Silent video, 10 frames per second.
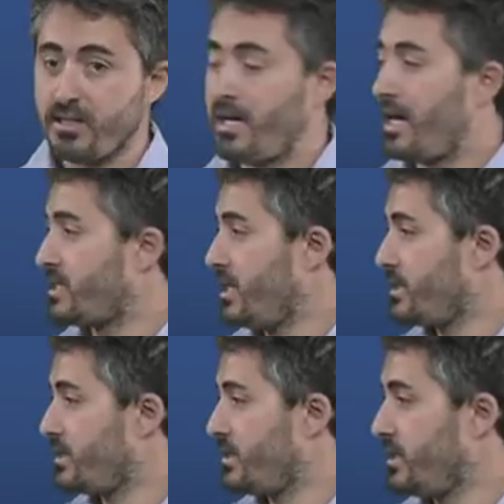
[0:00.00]

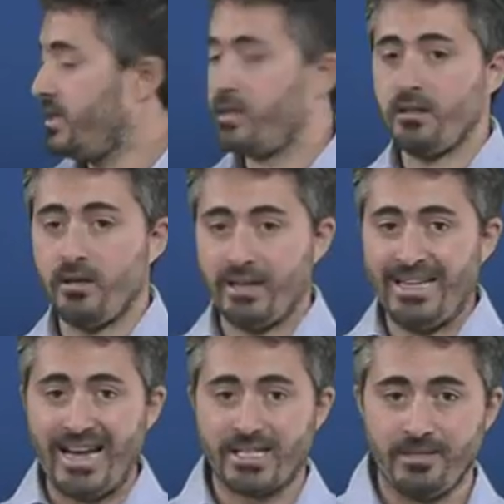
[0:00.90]
attested in early
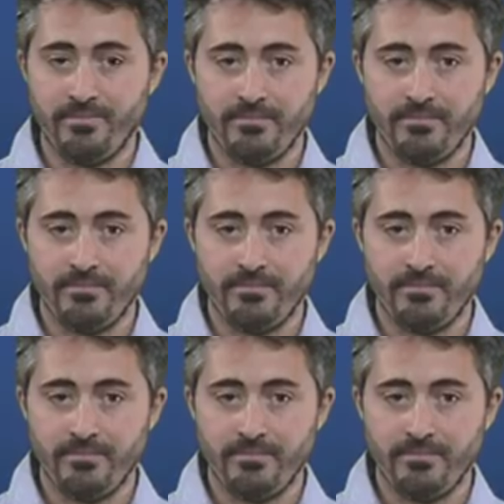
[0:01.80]
Latin.